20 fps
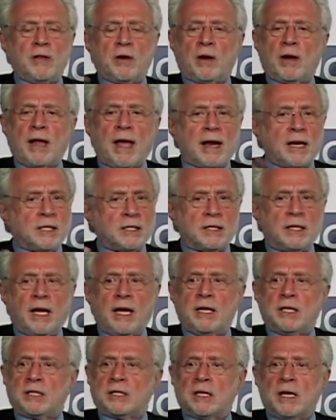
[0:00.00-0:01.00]
There are a lot of
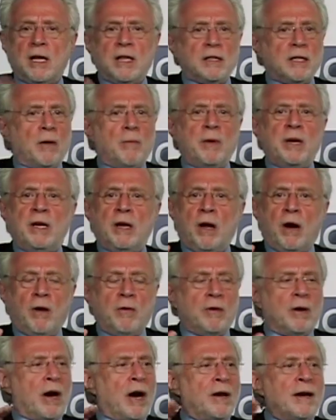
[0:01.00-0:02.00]
states that we
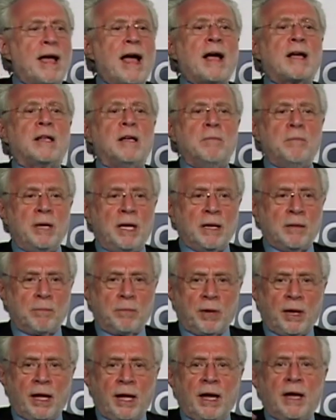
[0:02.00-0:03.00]
know are not going to be in
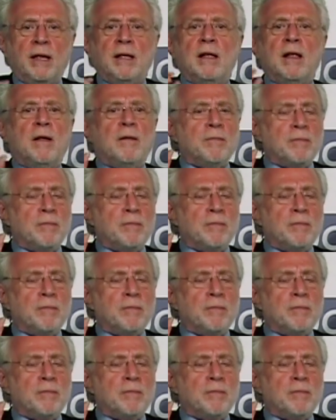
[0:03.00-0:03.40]
play.